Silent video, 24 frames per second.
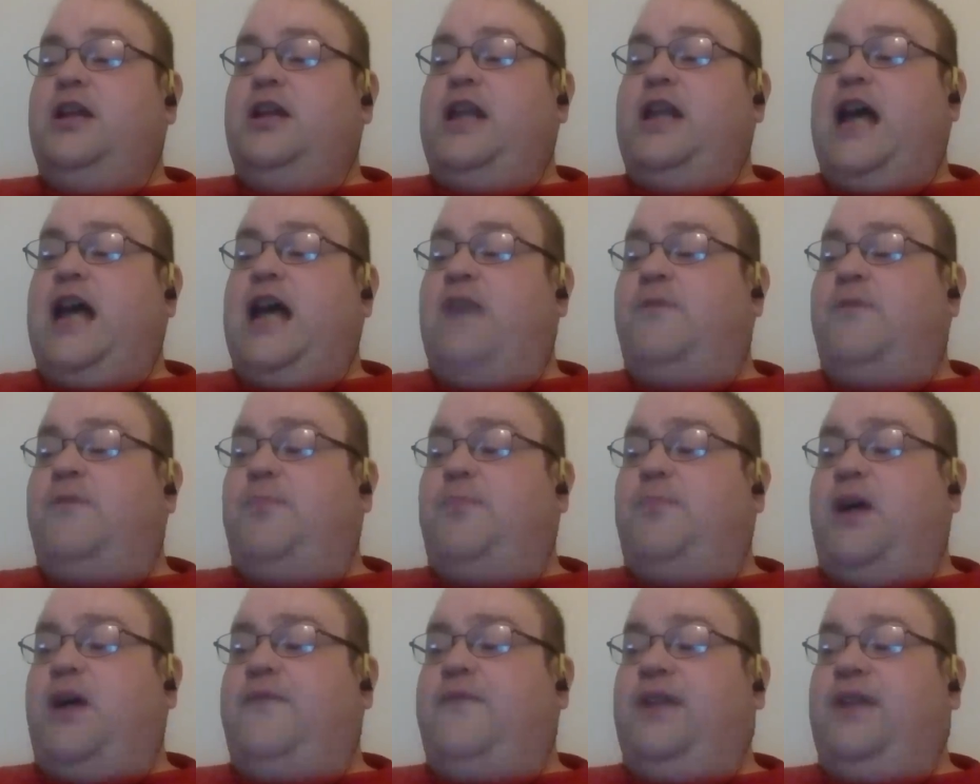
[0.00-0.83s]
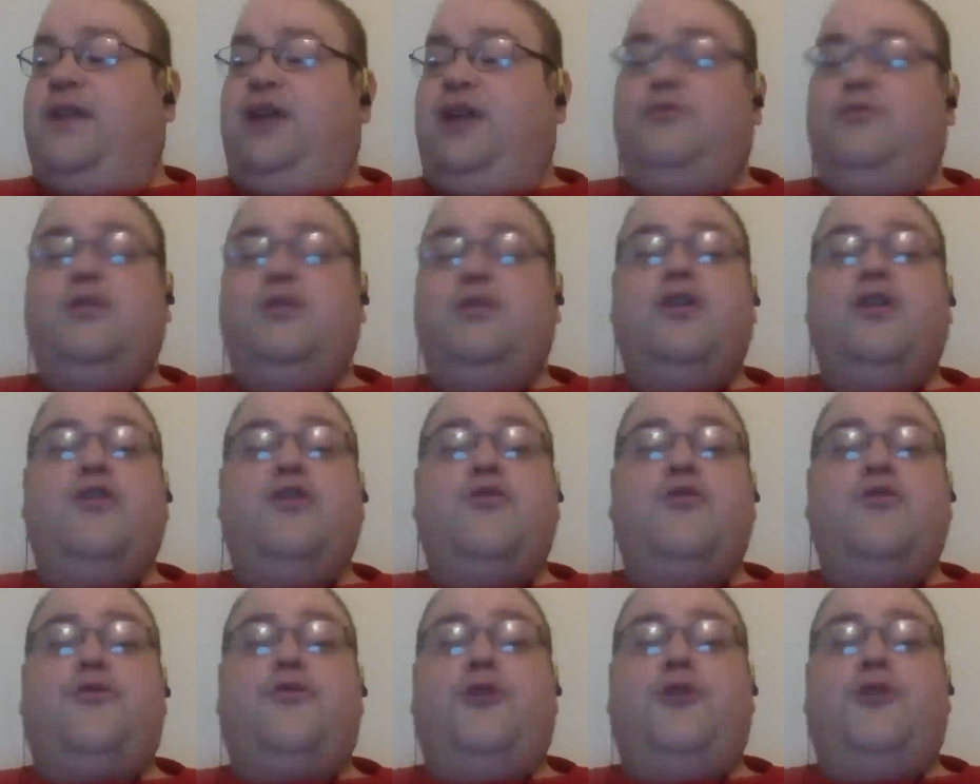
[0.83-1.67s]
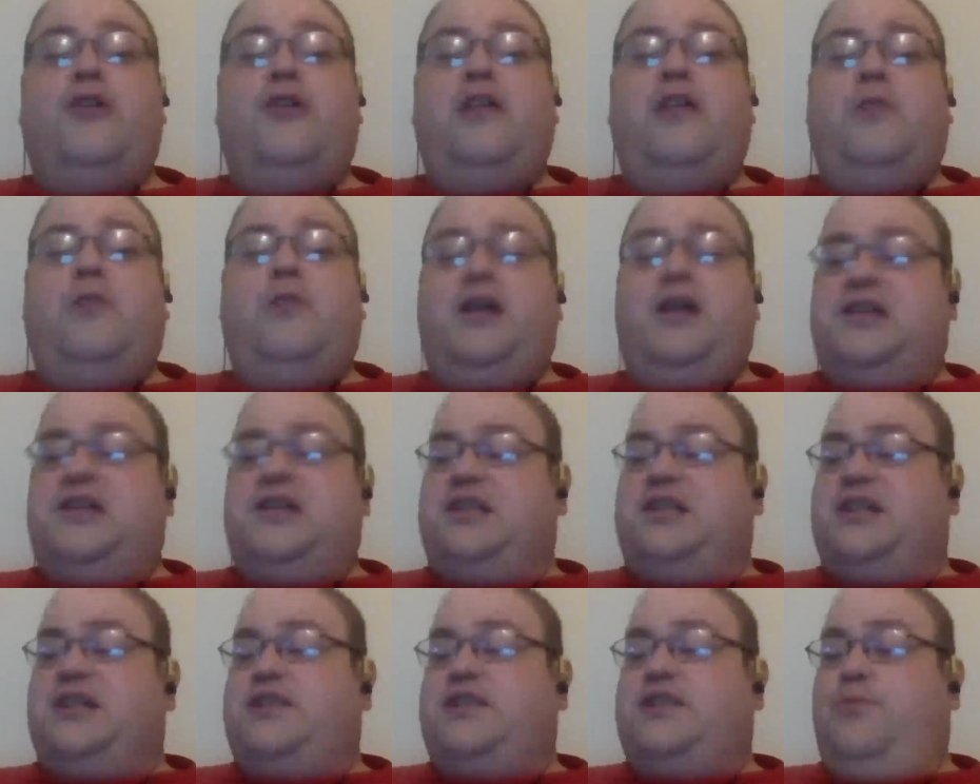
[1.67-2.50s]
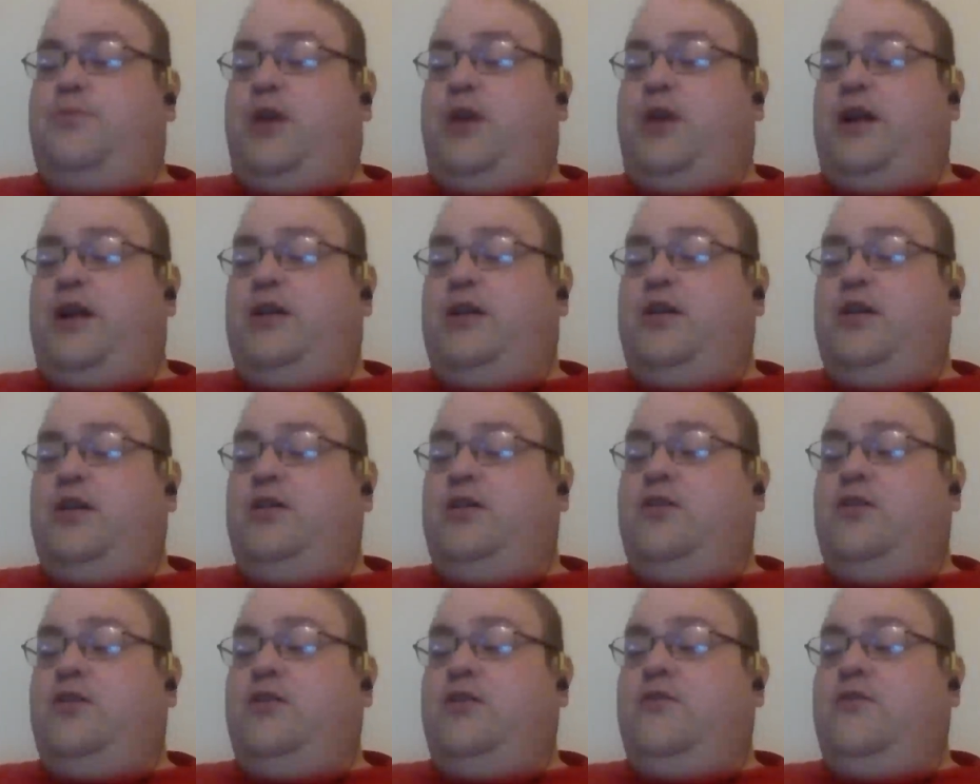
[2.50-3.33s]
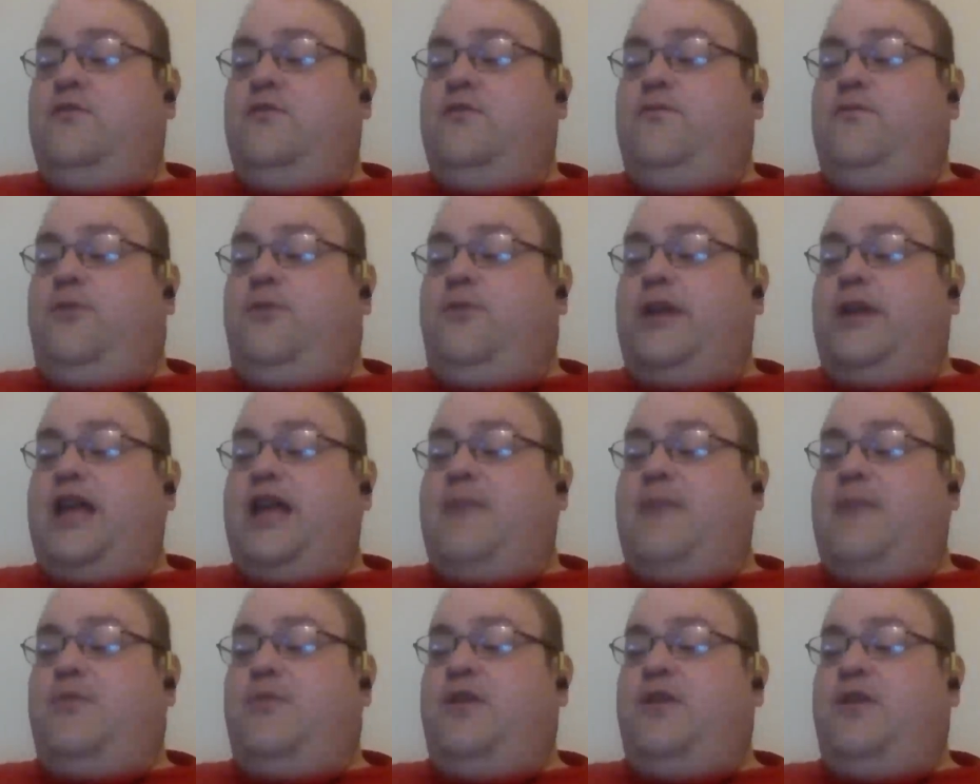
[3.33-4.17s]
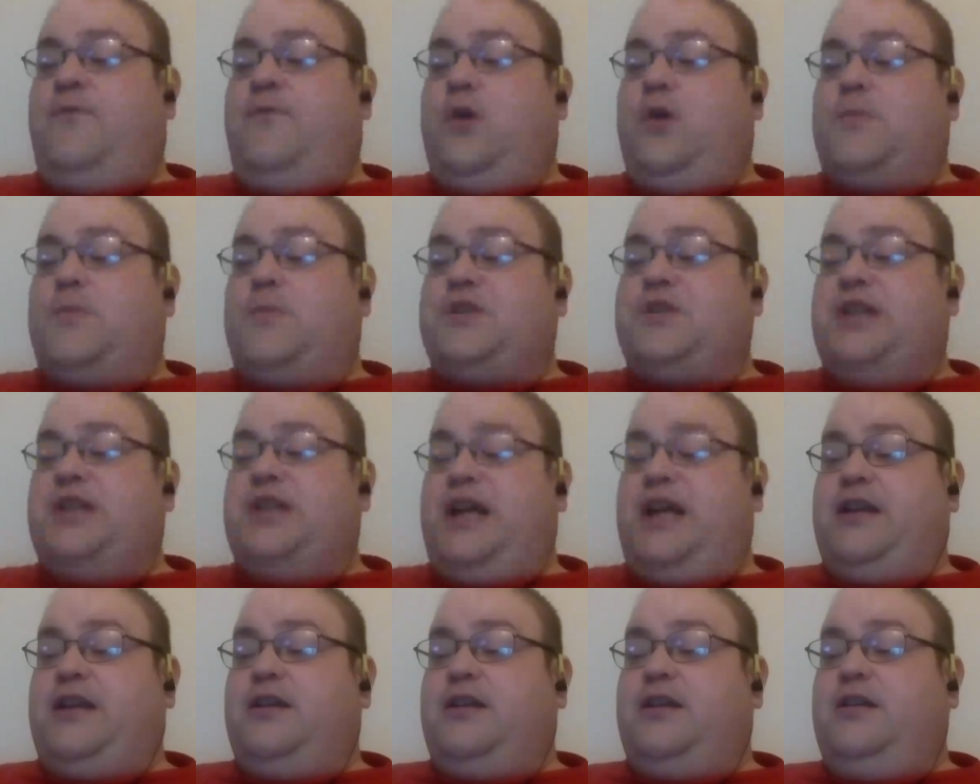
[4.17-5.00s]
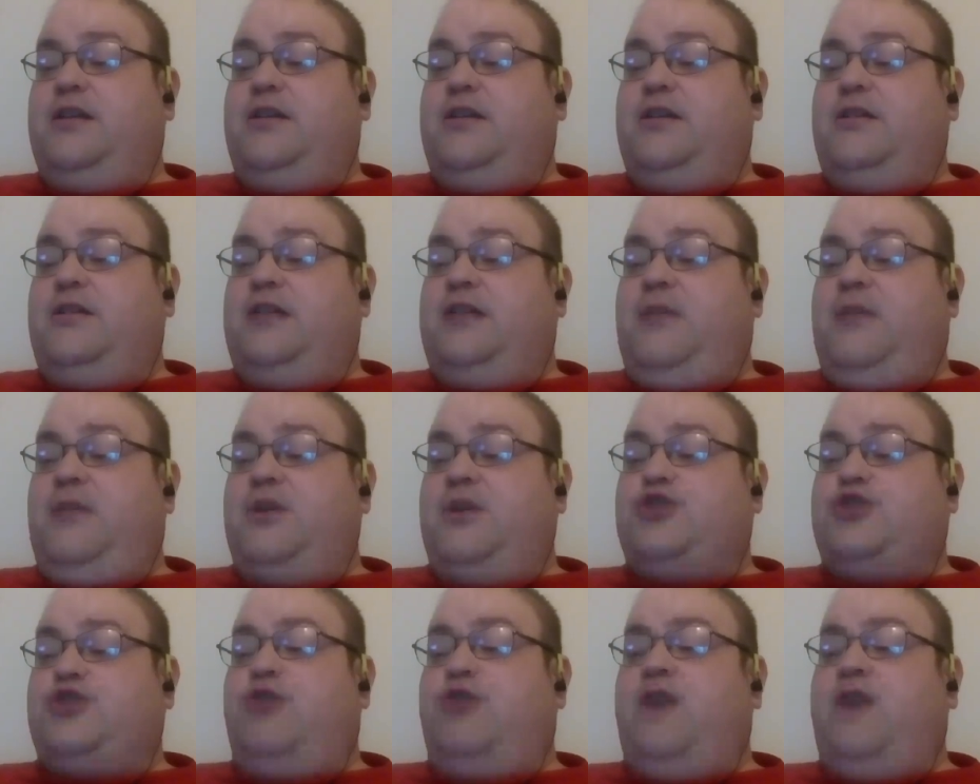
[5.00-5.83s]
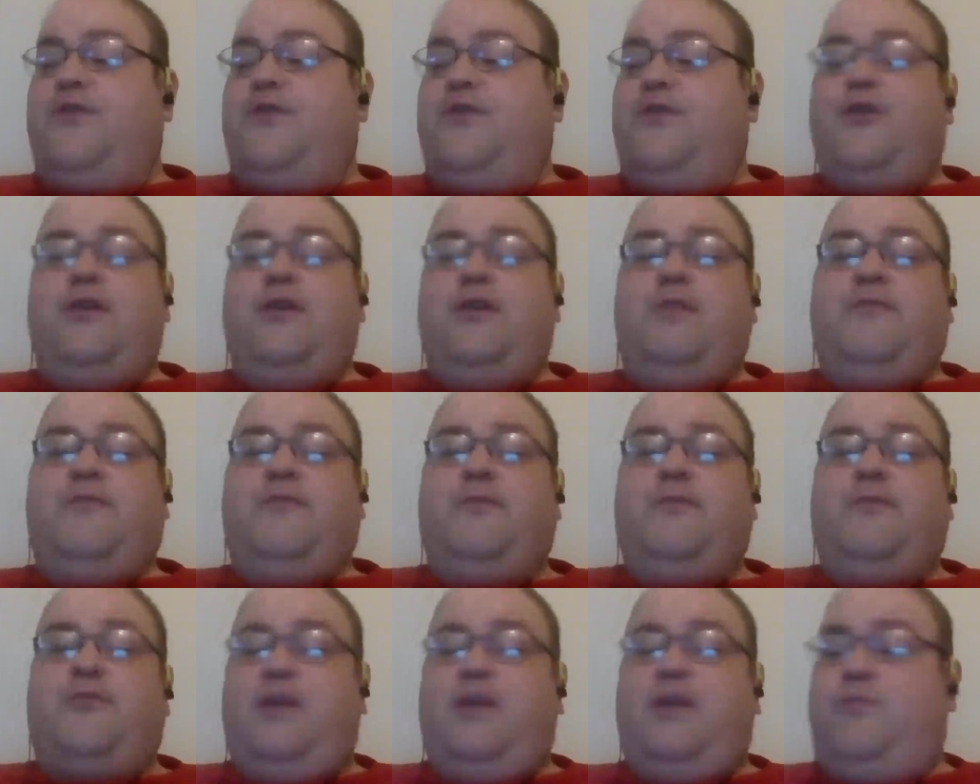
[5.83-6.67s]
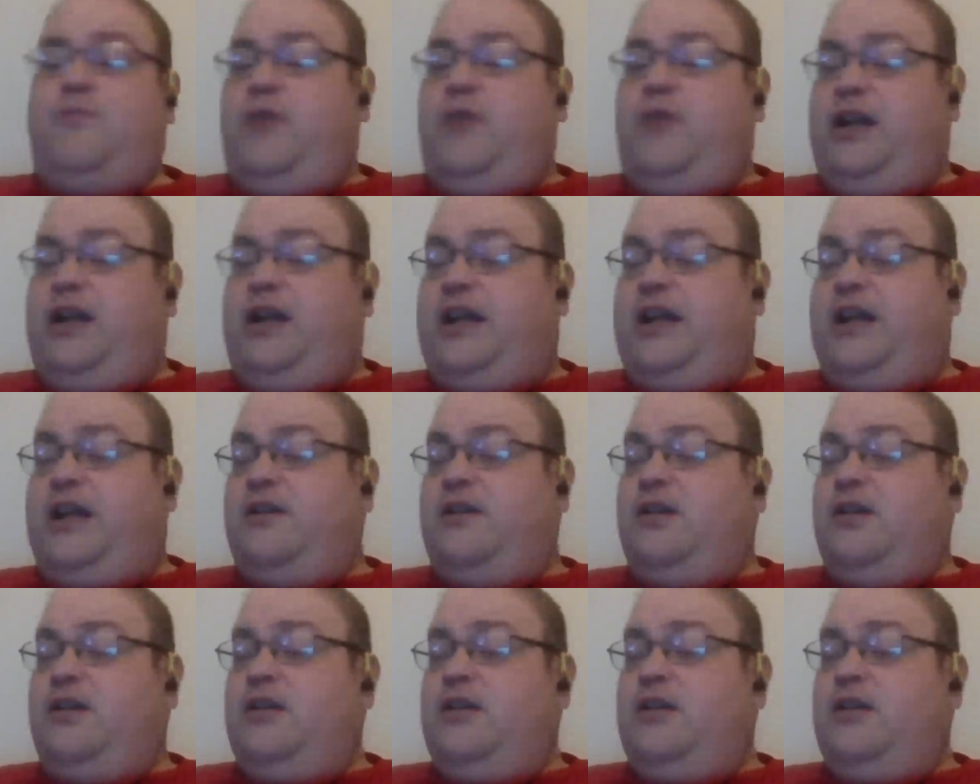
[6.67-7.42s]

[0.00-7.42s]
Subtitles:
Now for Buffalo, 31 of 61, 48.4%. They went 12 of 31 from three-point land